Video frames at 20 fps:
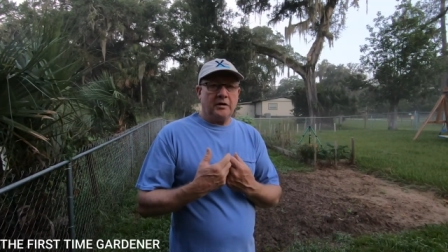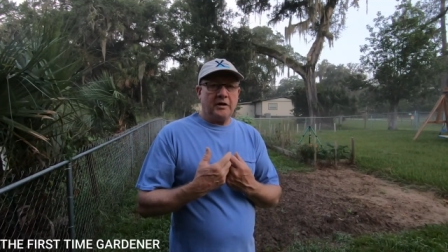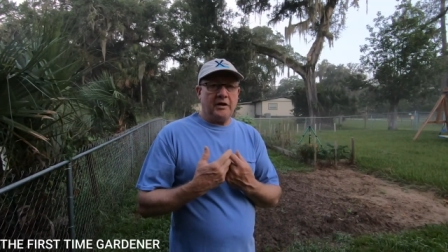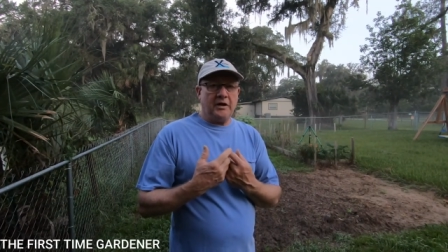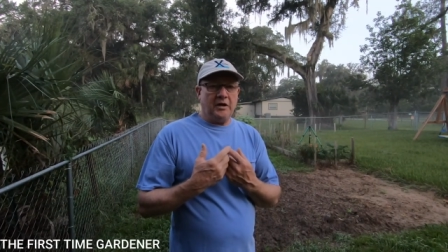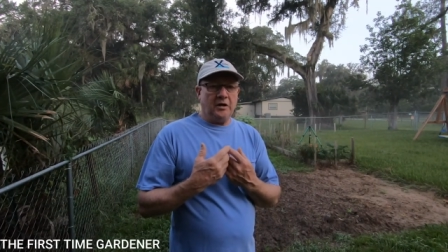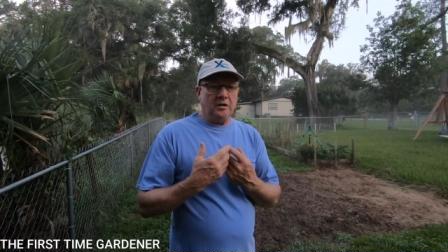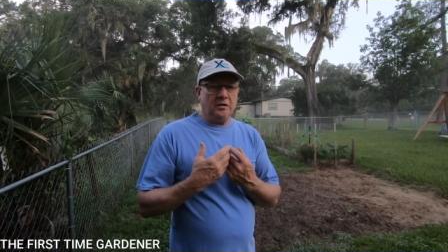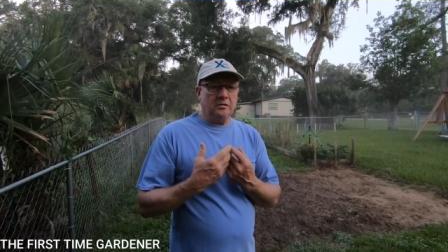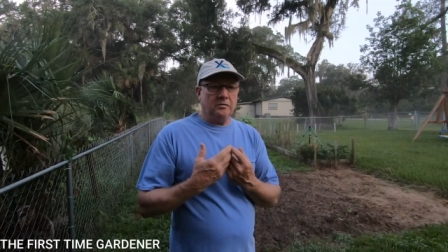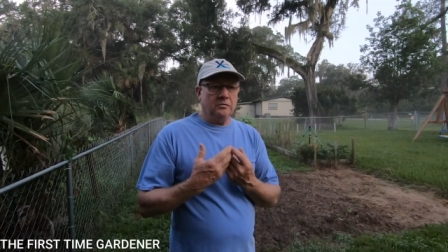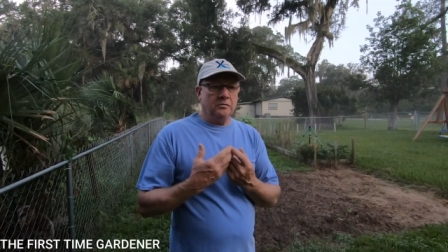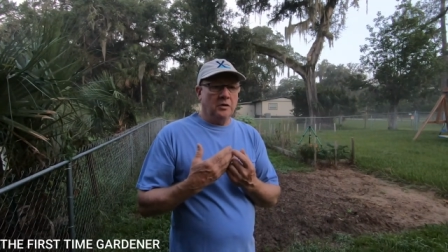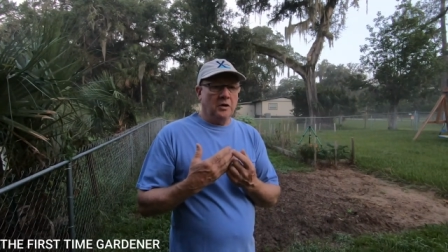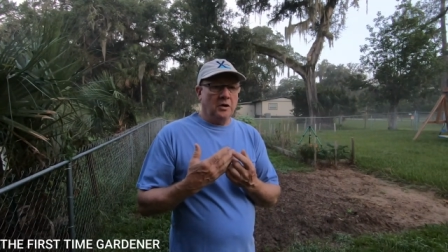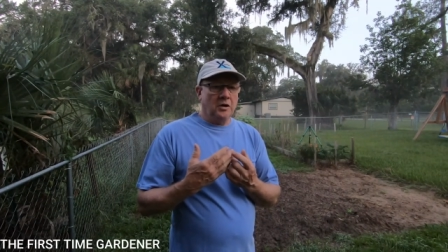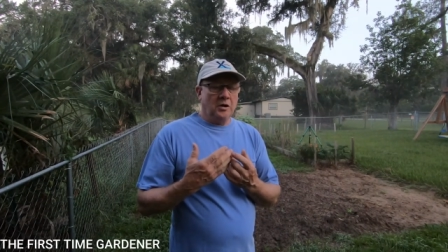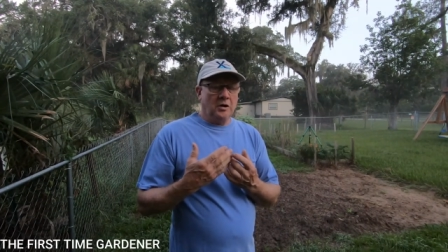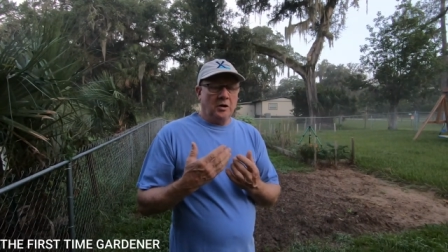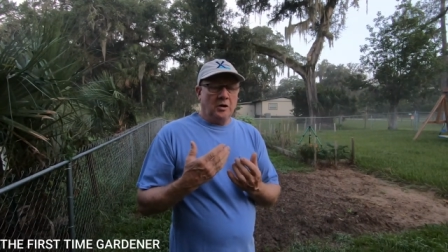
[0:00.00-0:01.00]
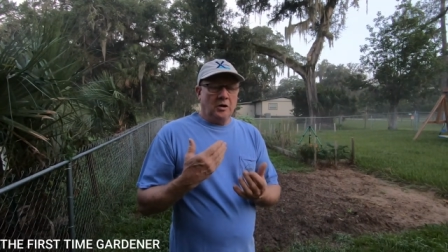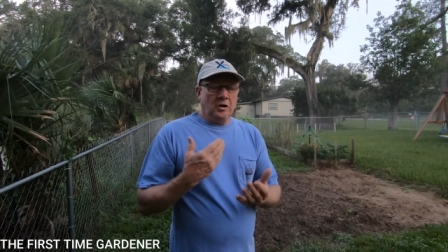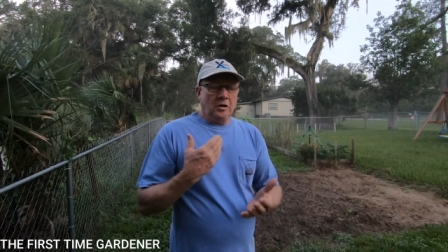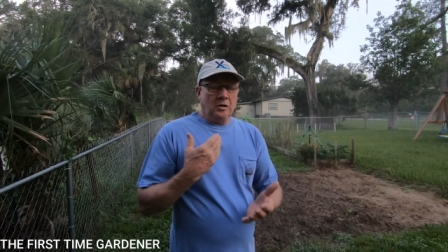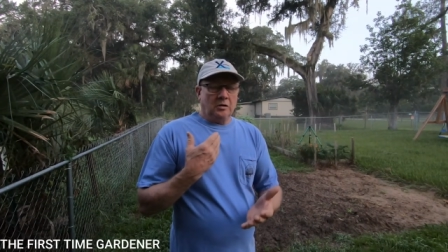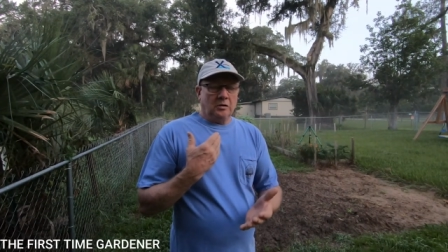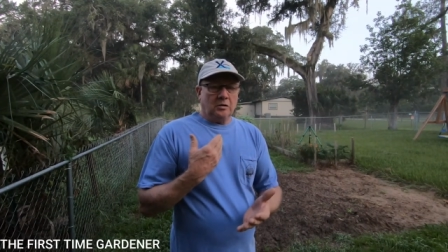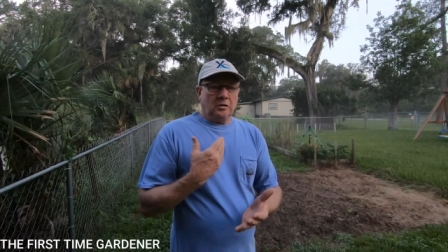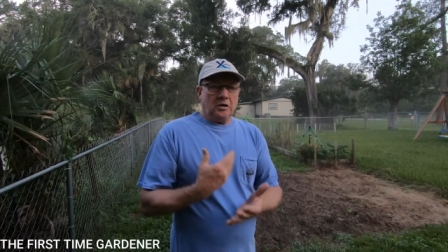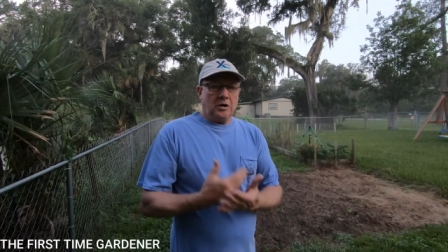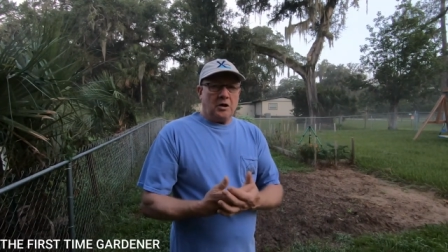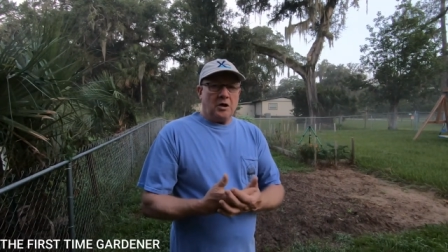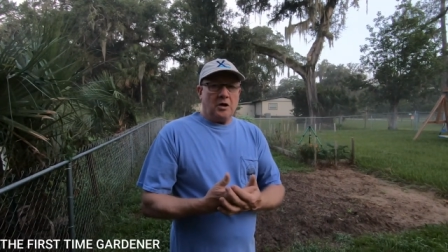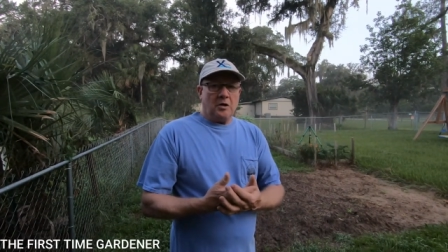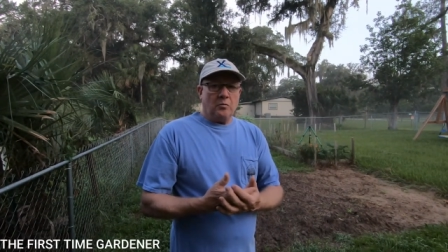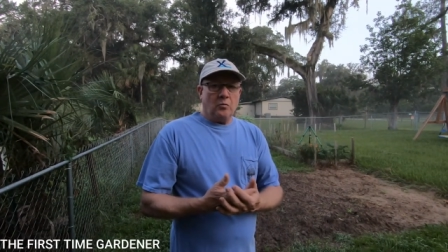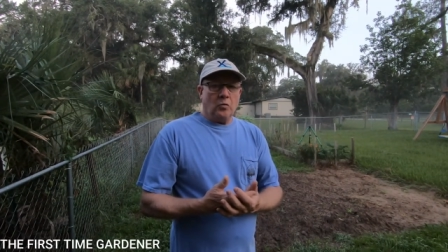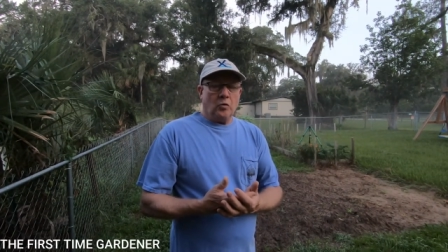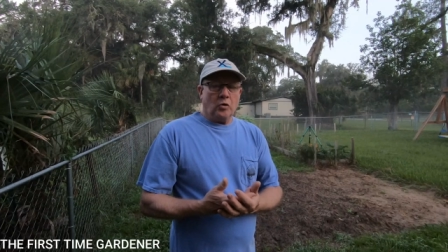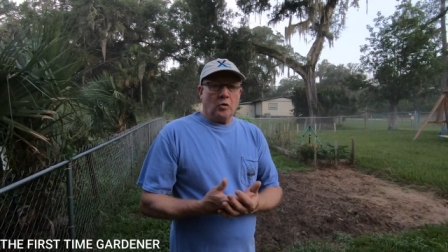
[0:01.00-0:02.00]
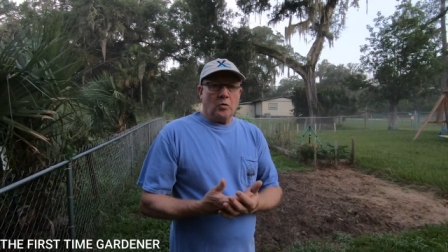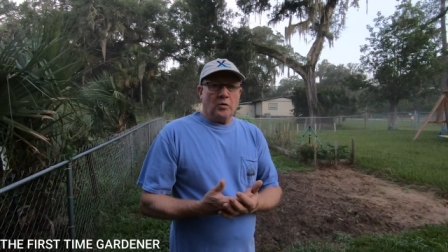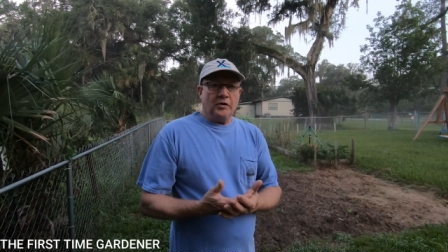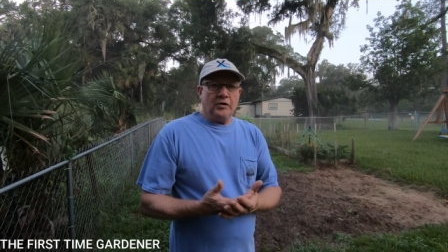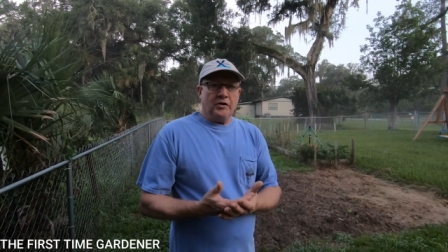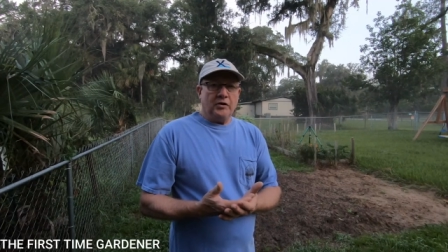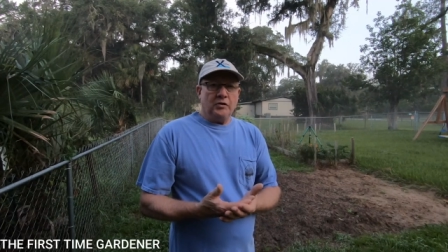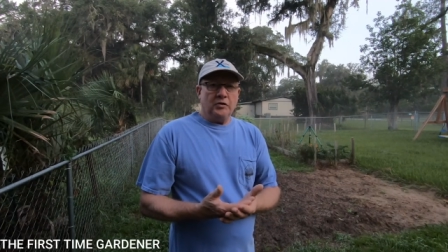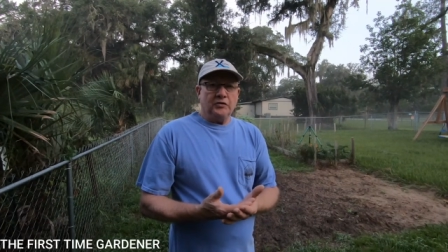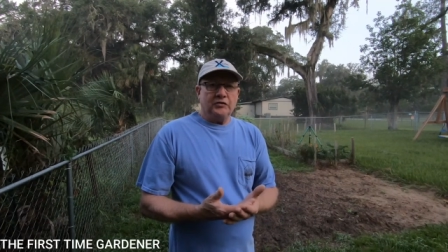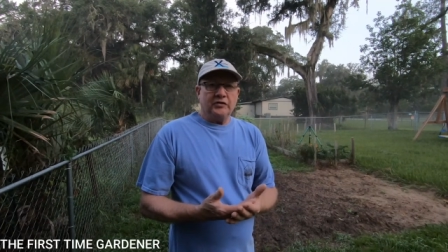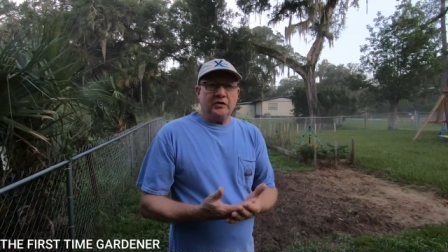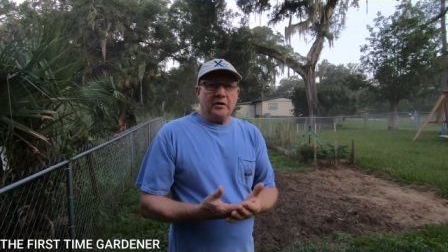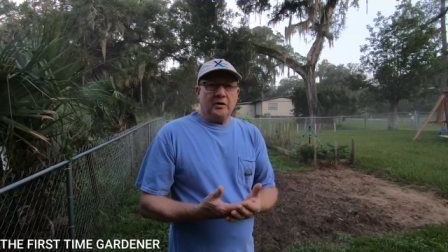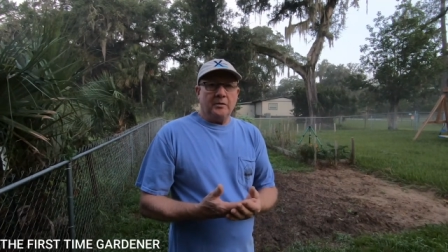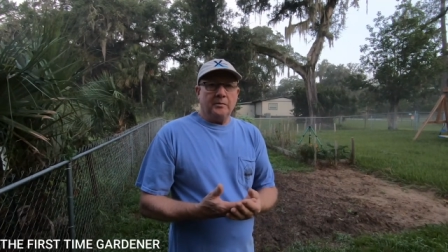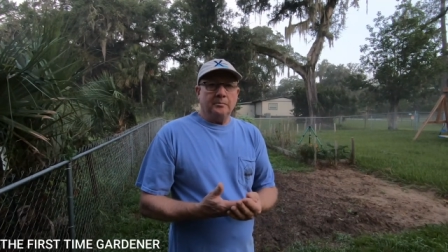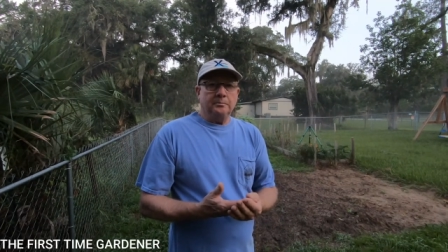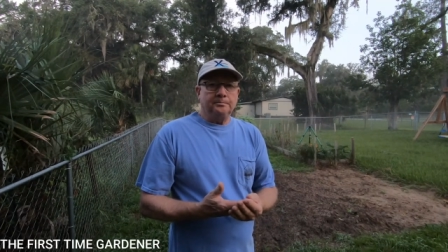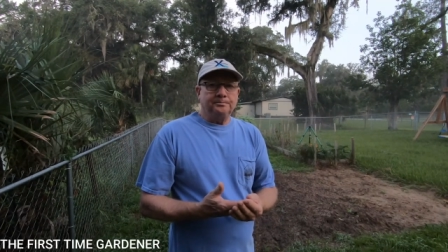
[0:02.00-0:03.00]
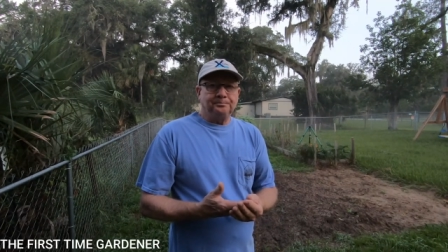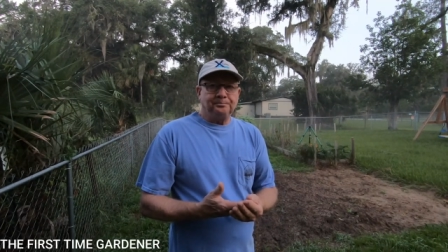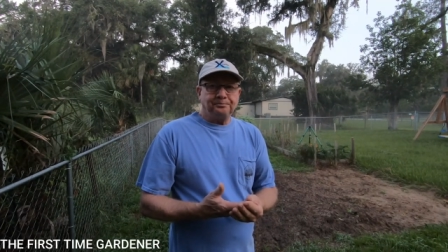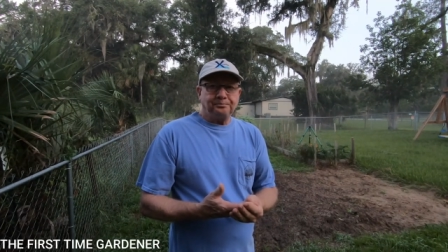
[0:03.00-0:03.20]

and um, we're going to do some